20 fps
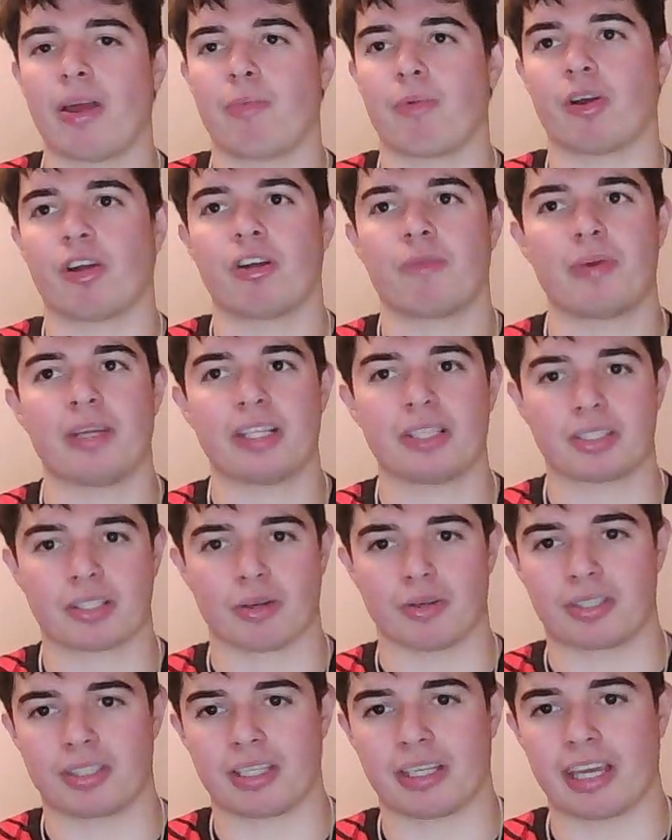We're going to be
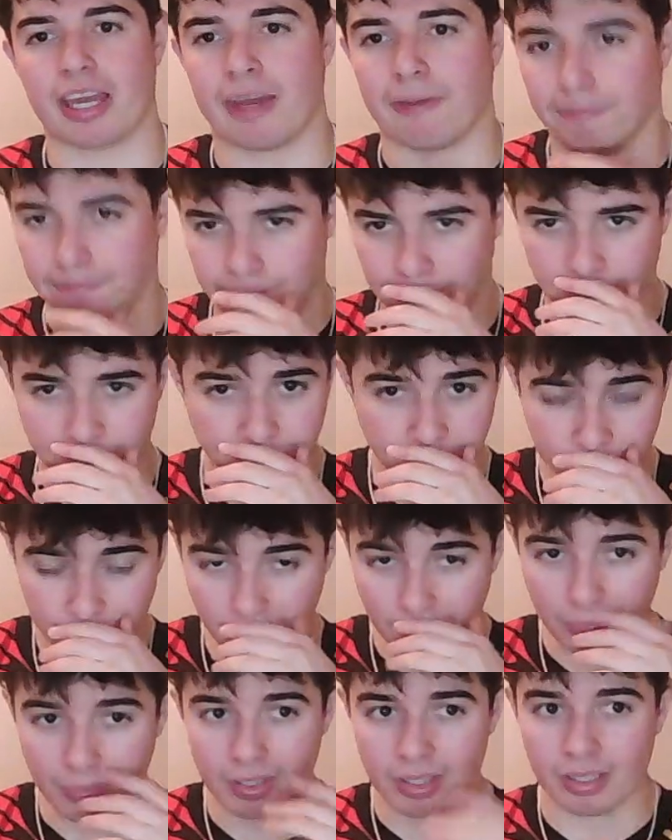discussing it
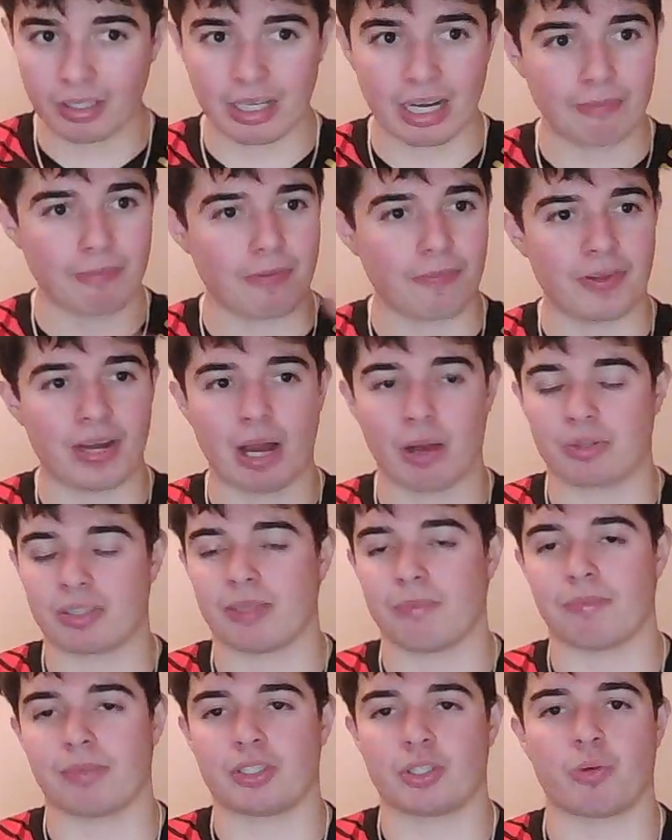and everything else
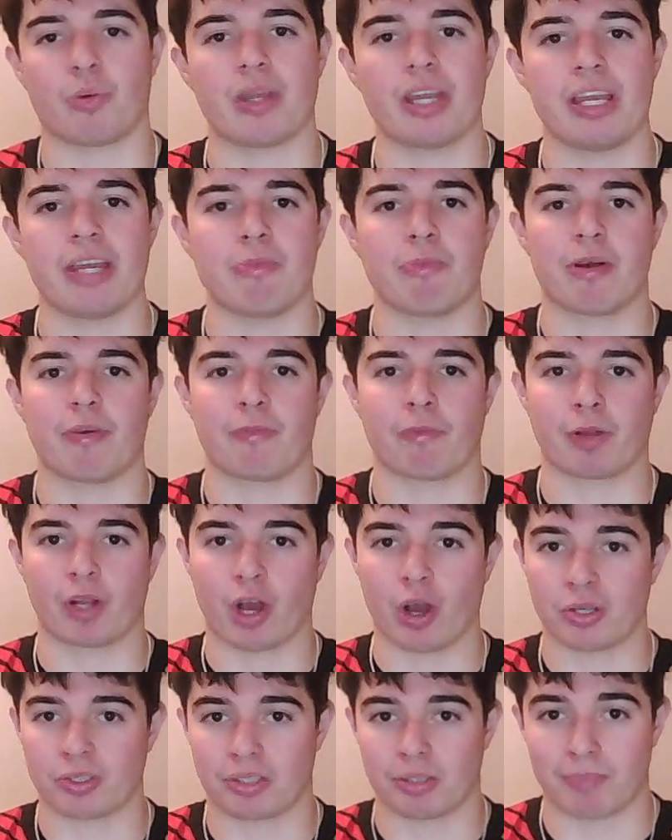in between with
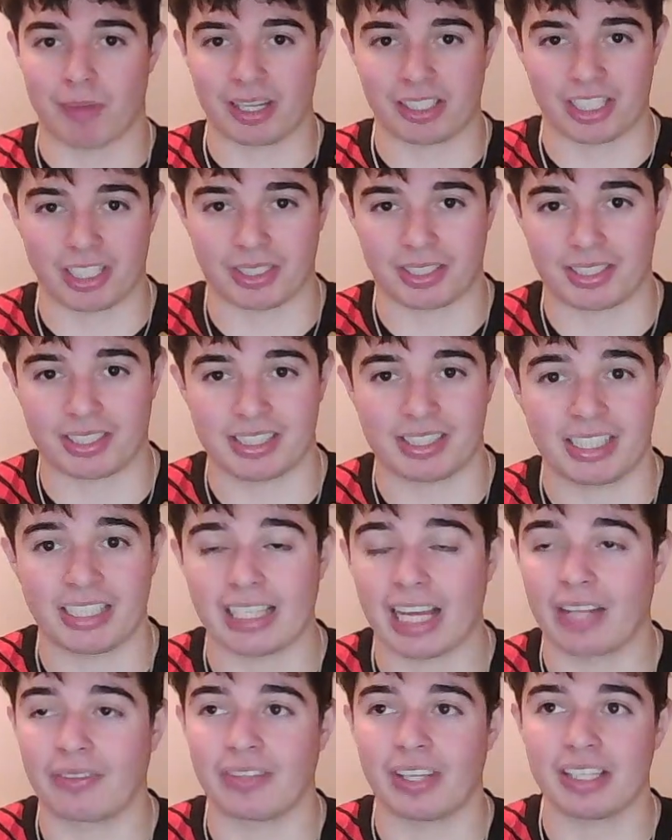regards to Manchester City
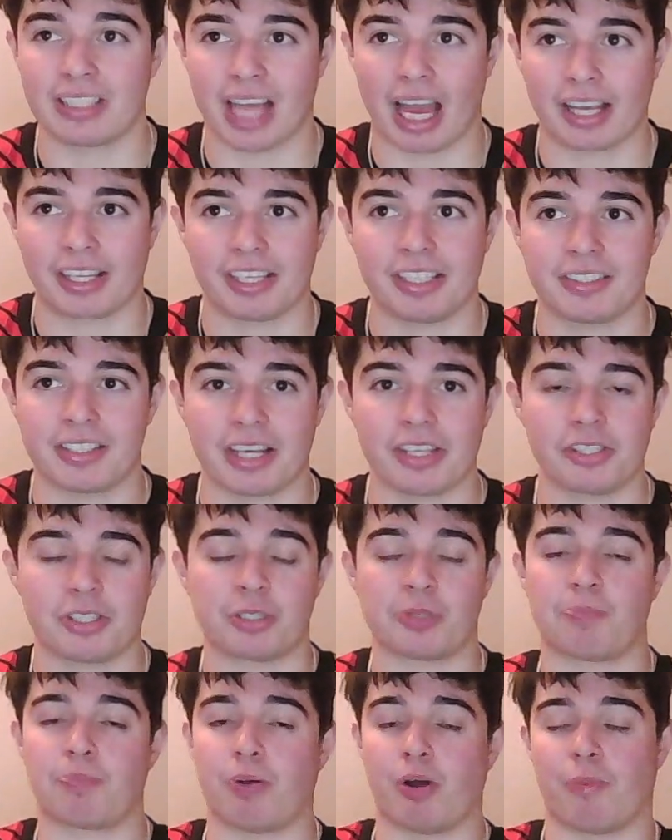and these accusations.
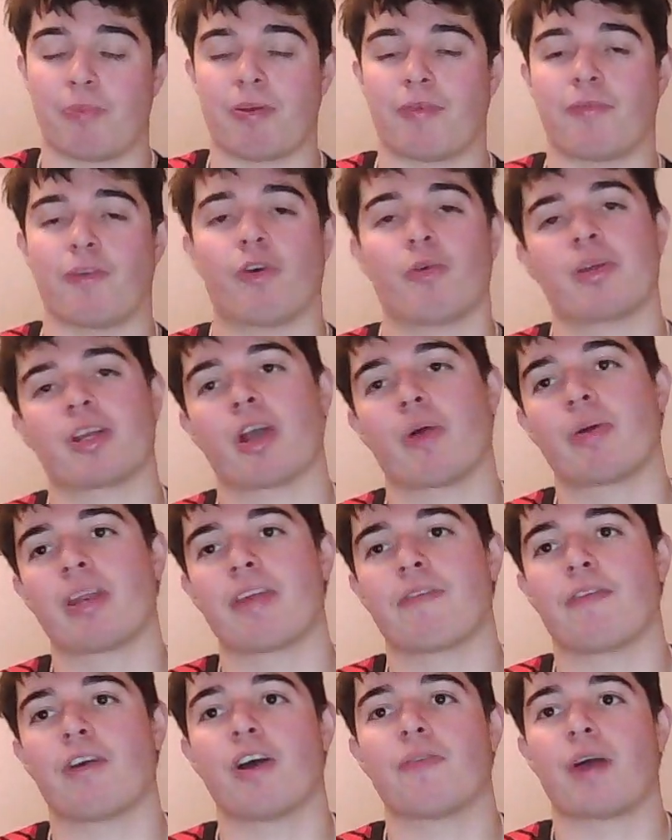But before we go any
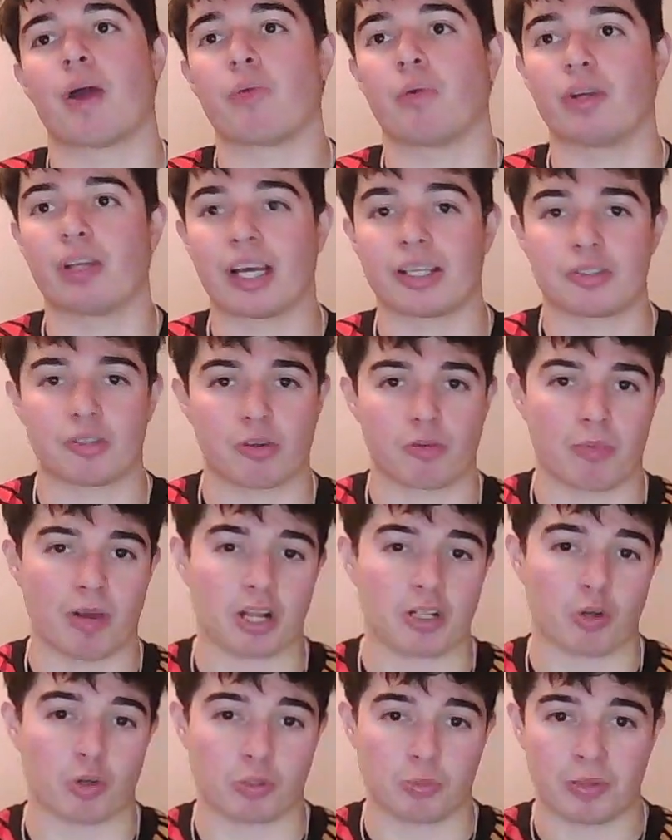further, I would like to remind
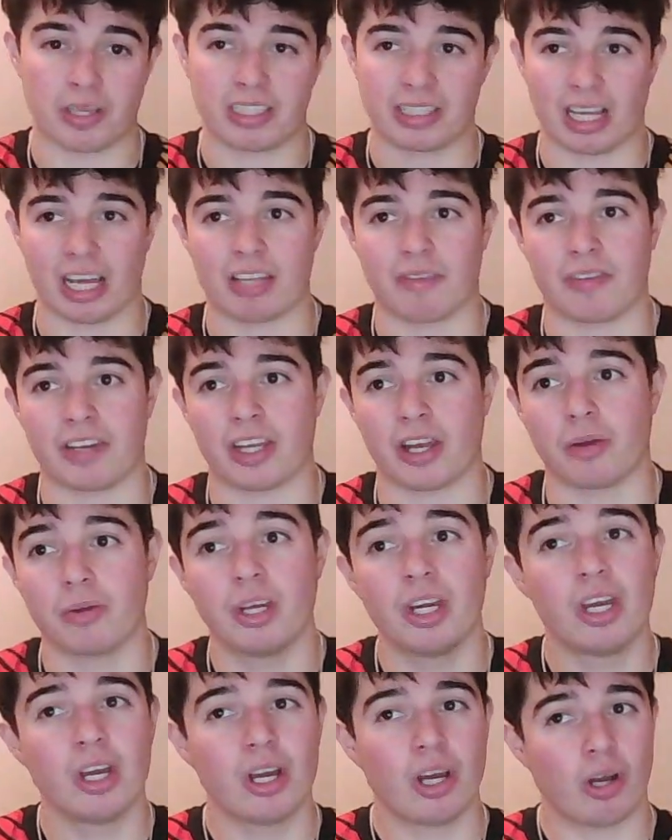you all to please like the video
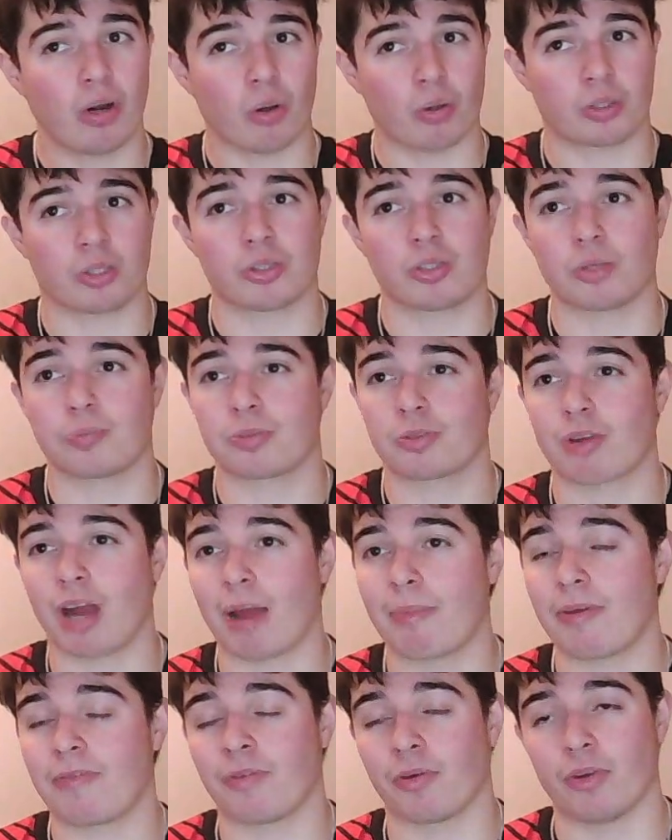and also subscribe
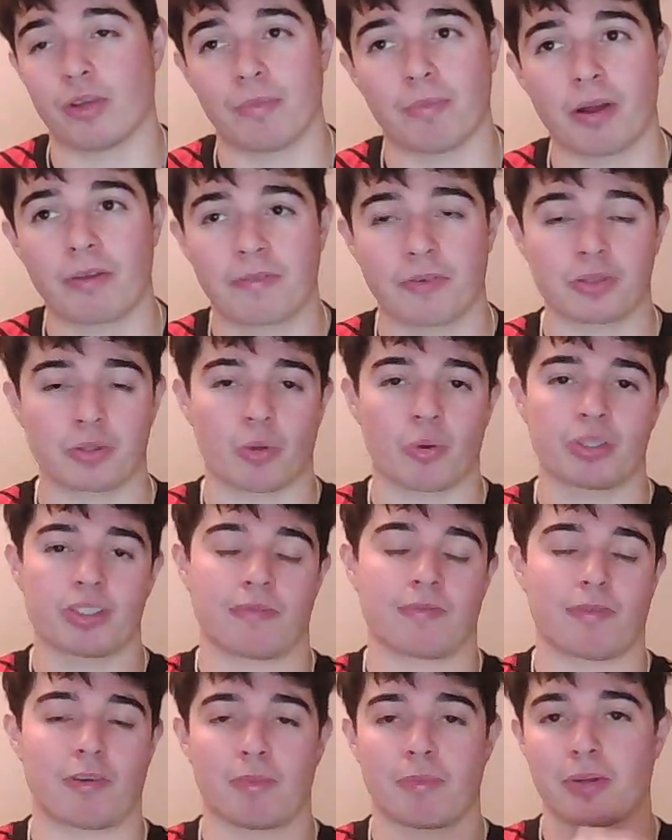if you're new. Both things are always
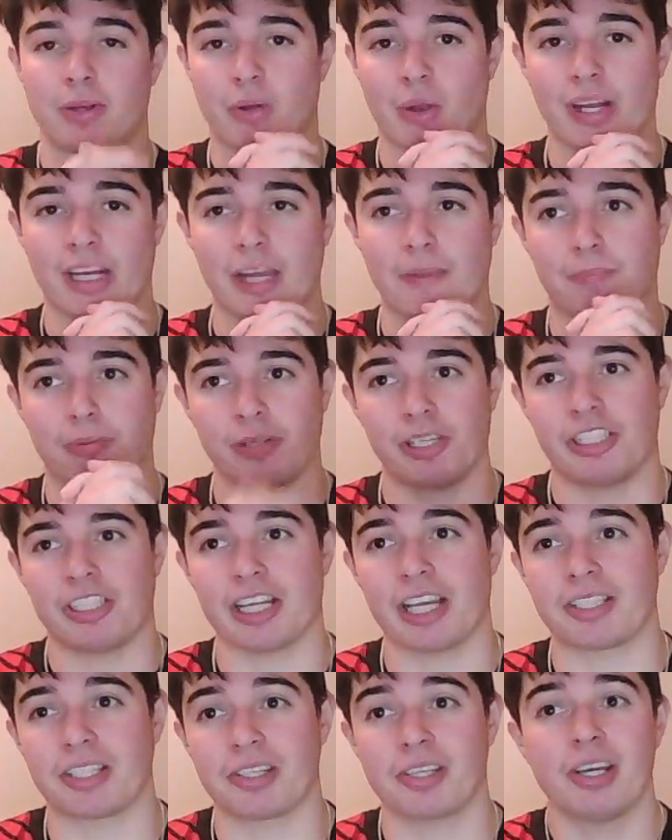incredibly greatly
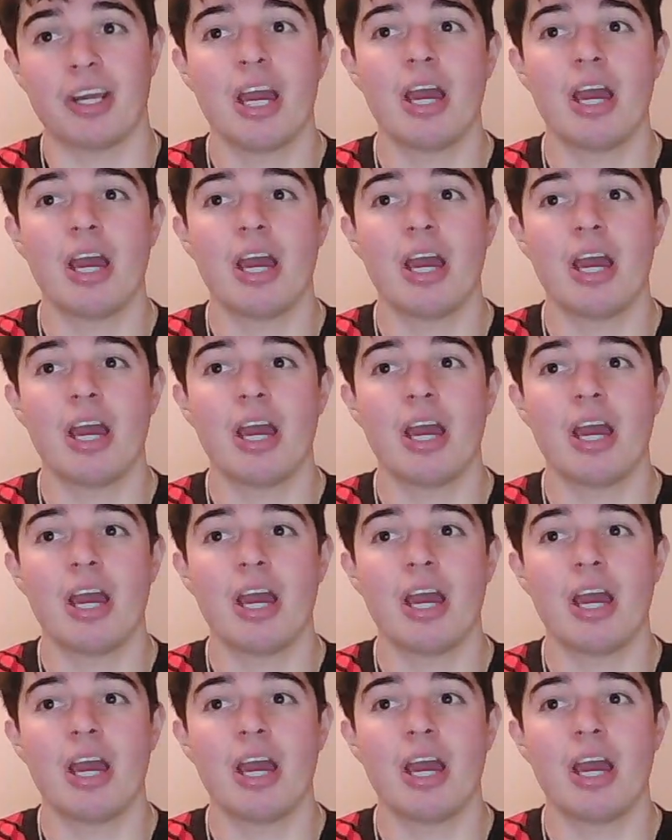appreciated.